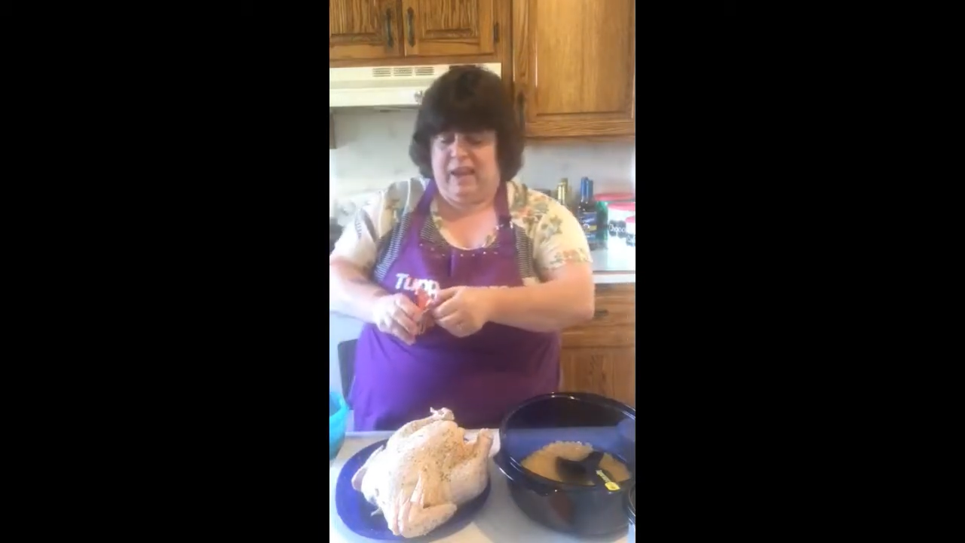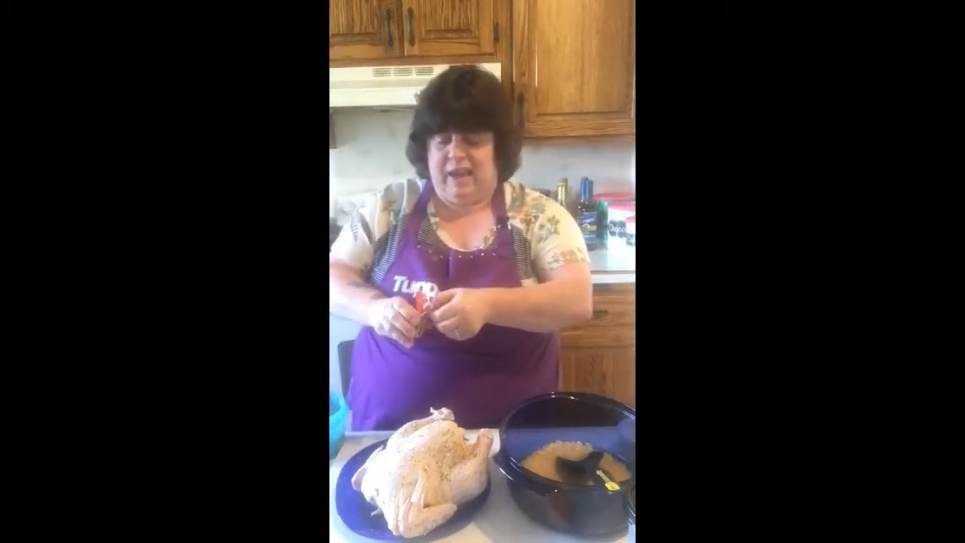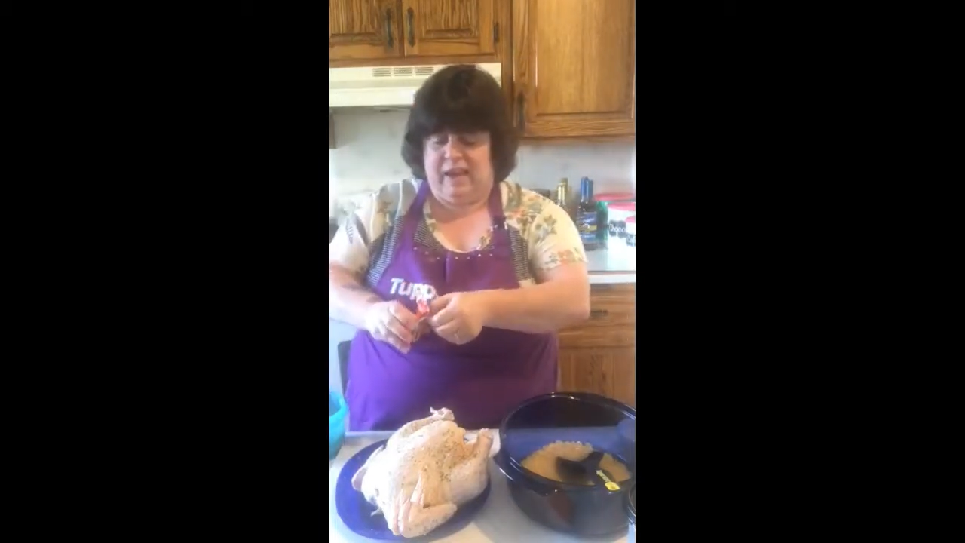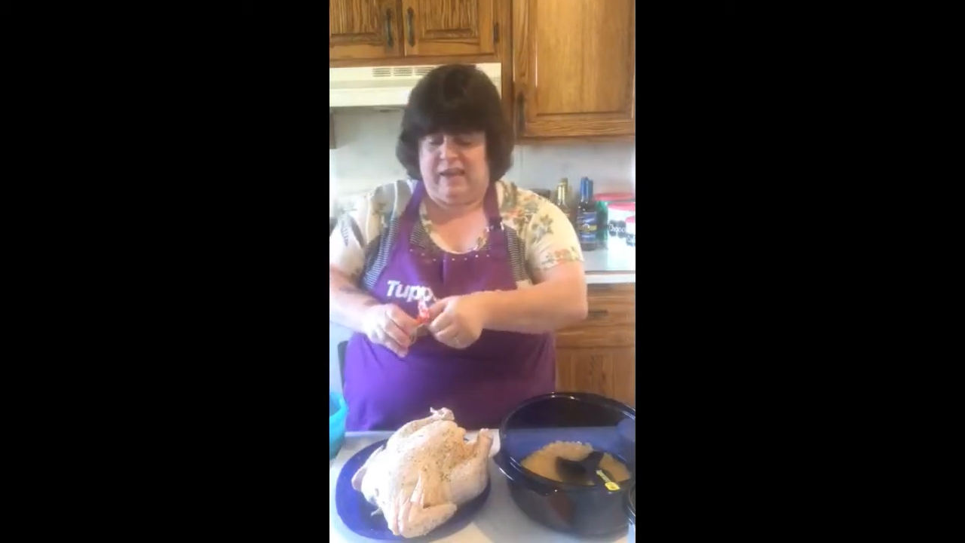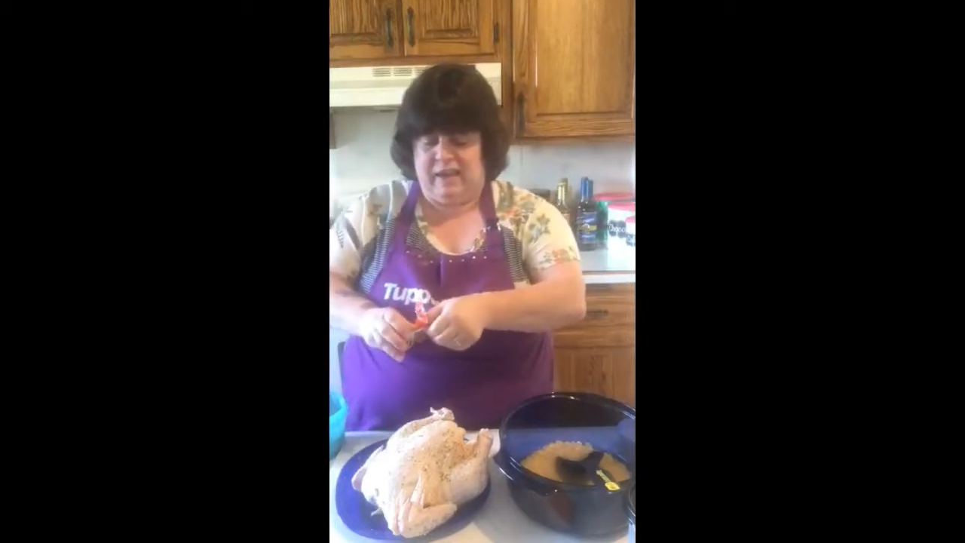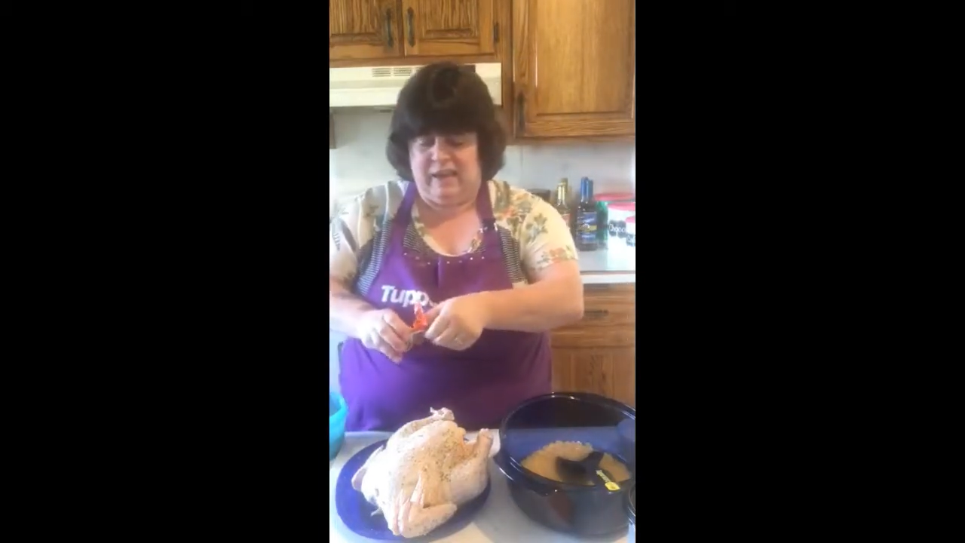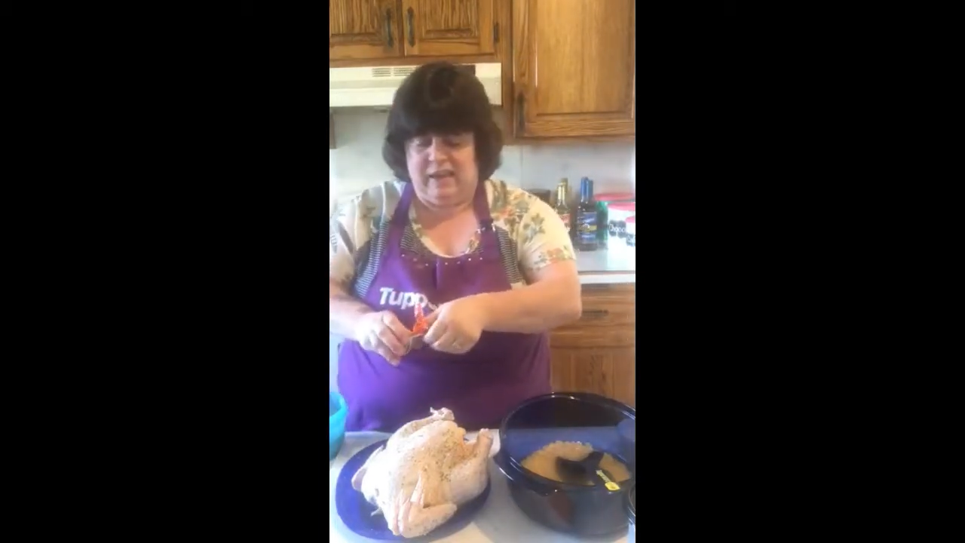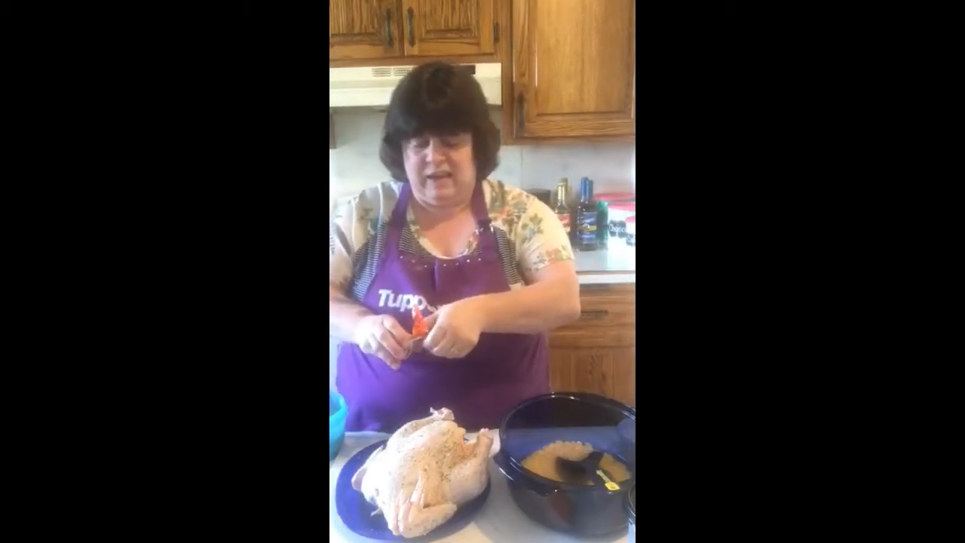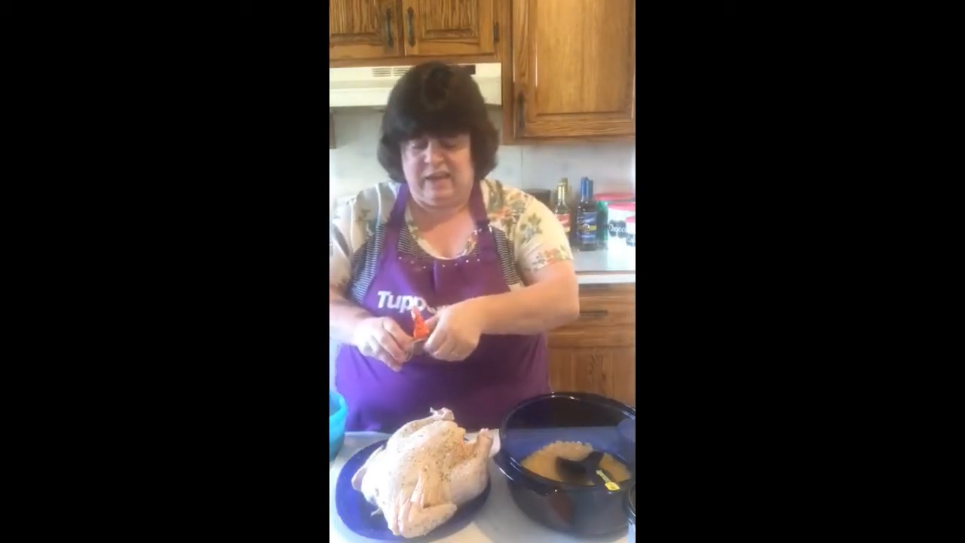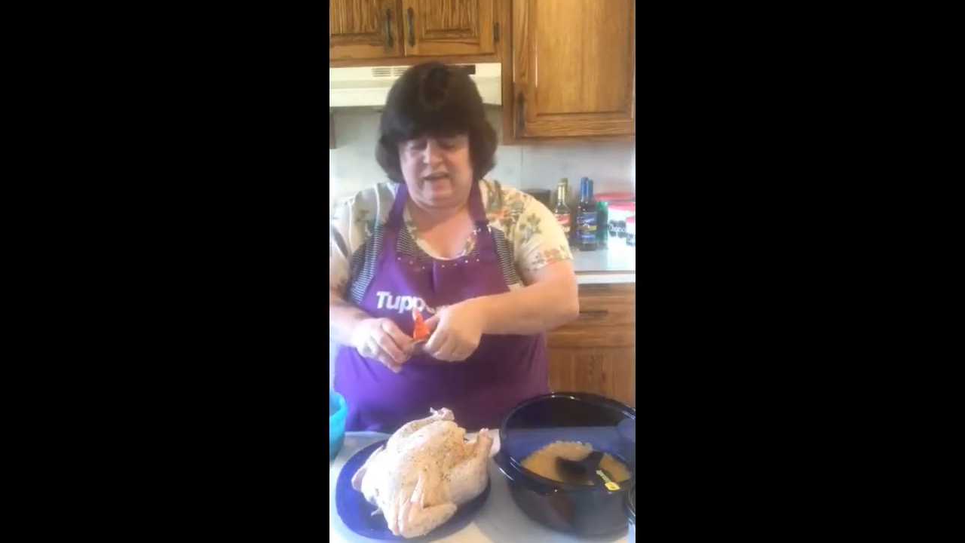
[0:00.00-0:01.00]
and
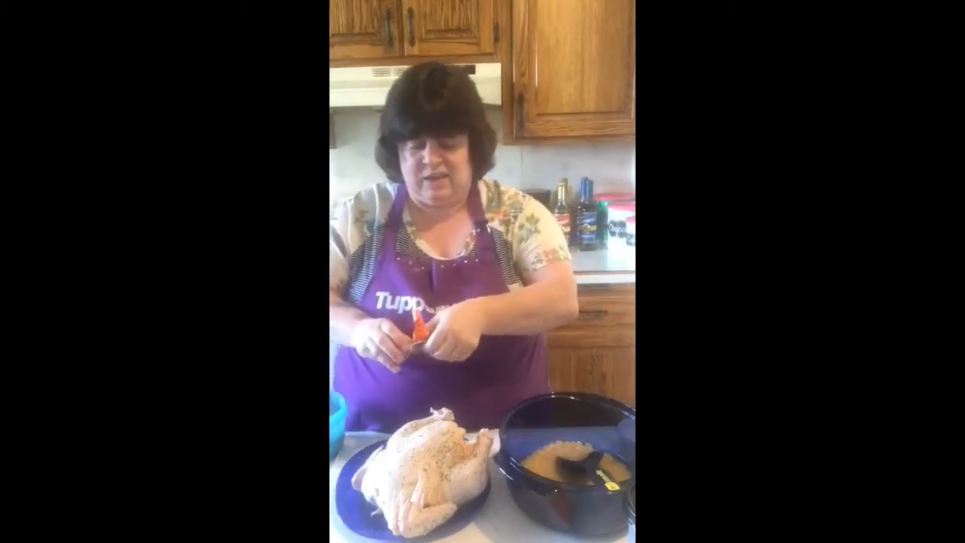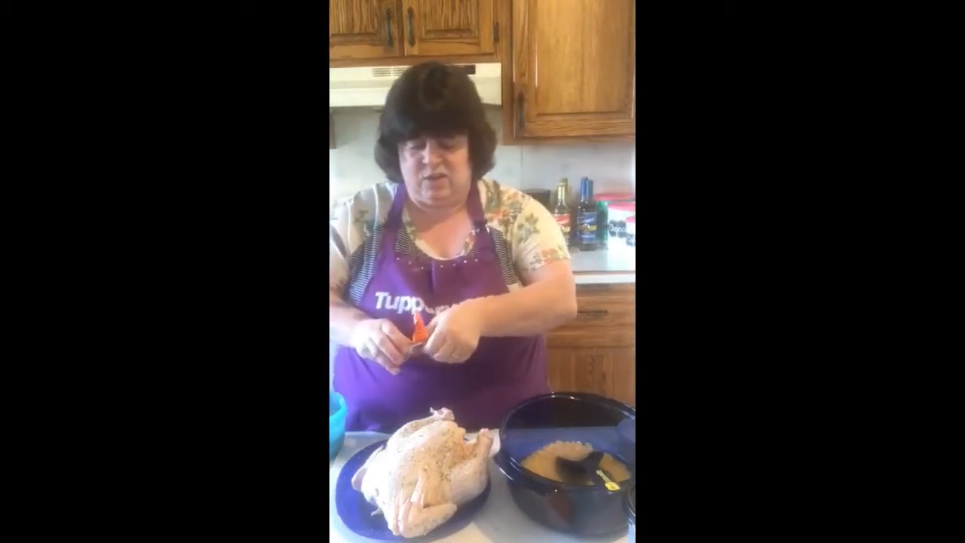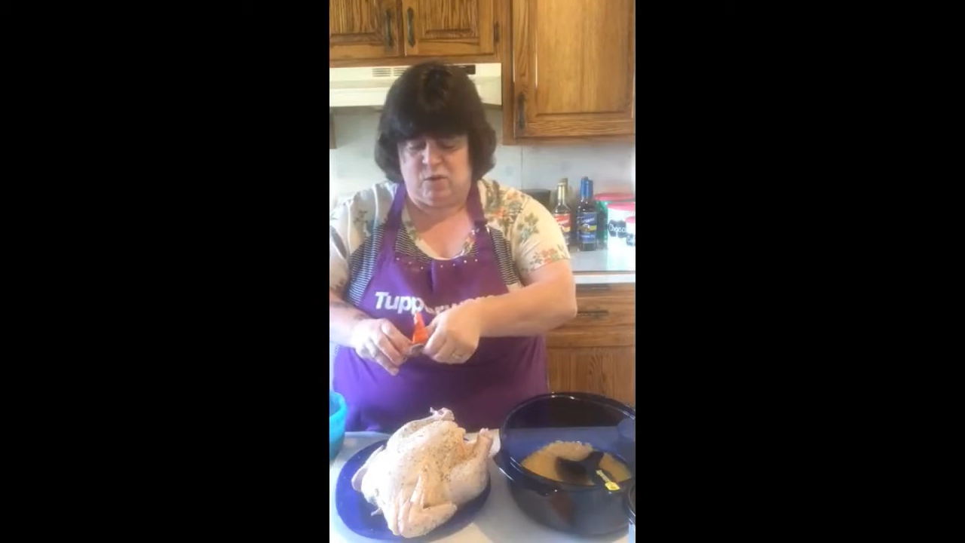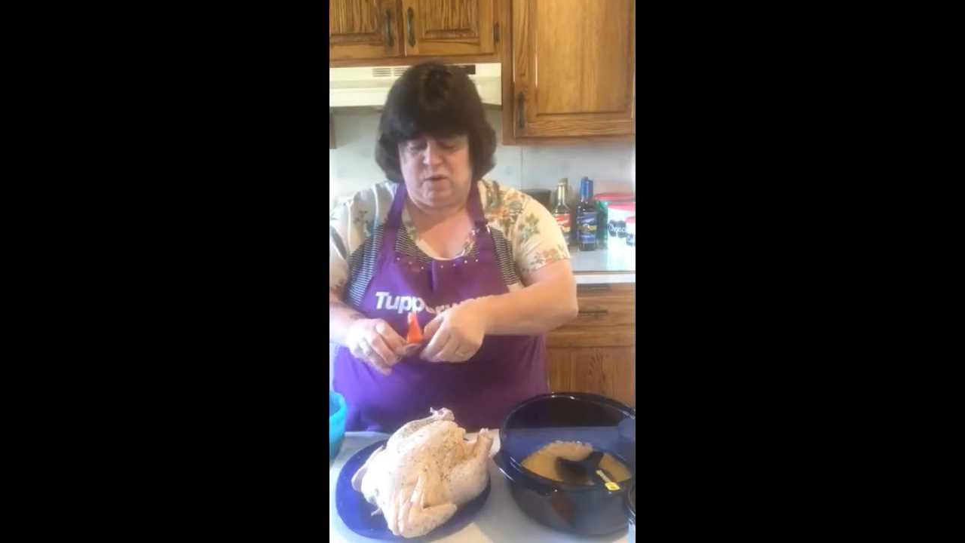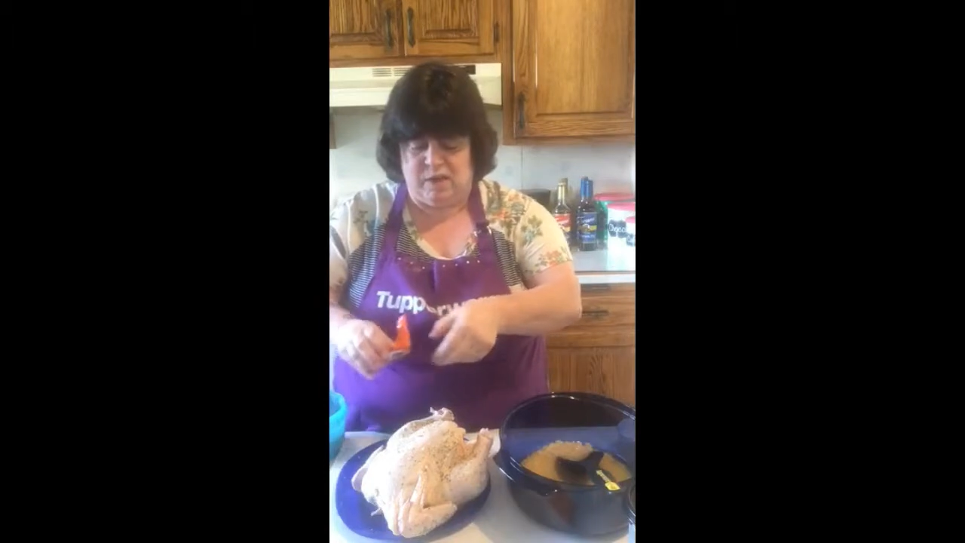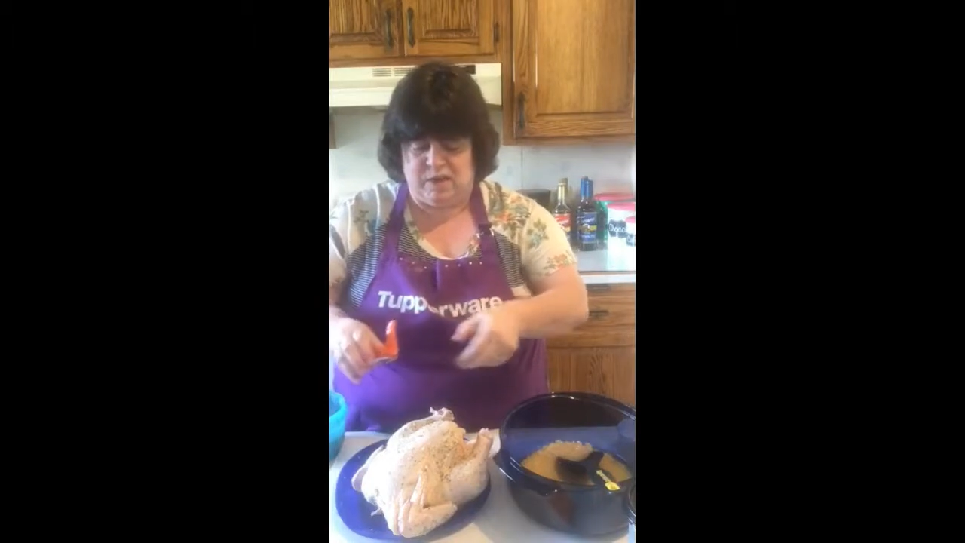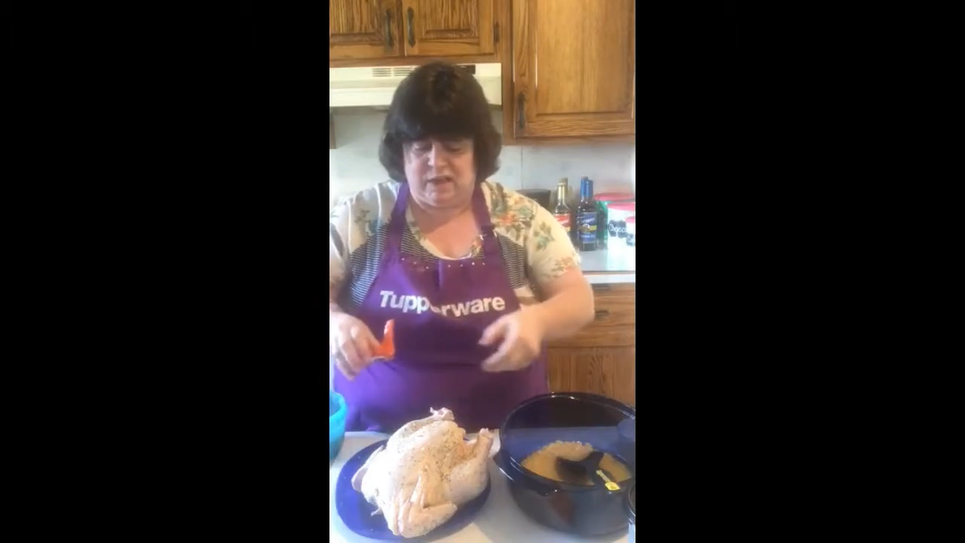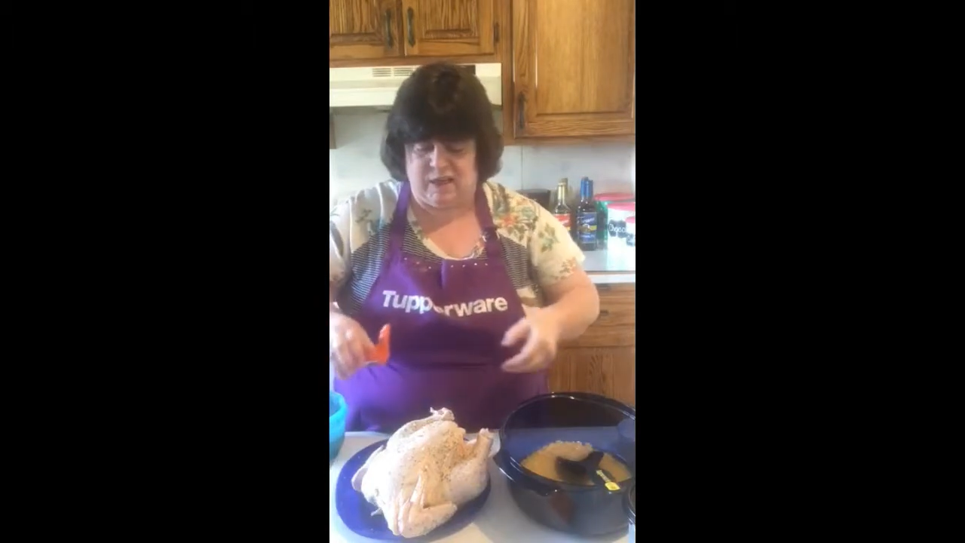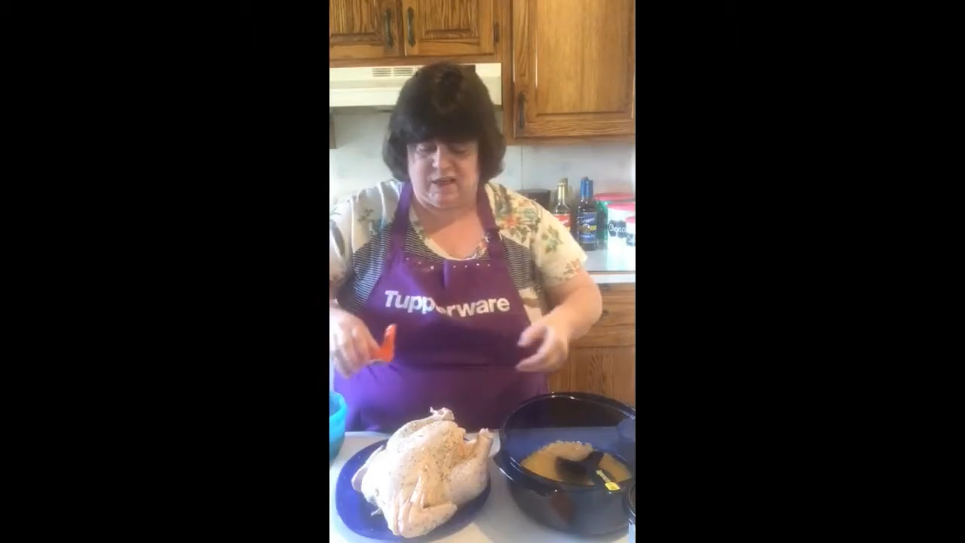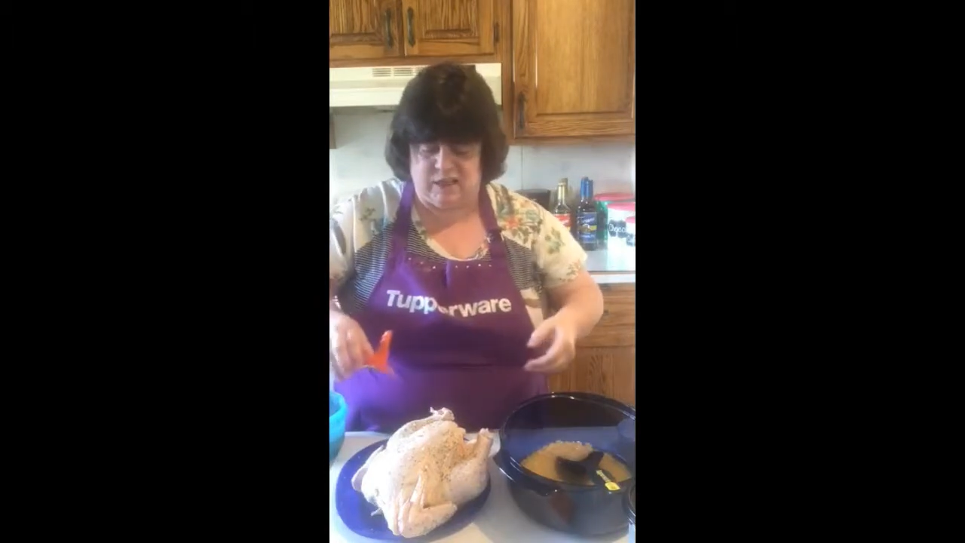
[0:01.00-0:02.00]
he is going to get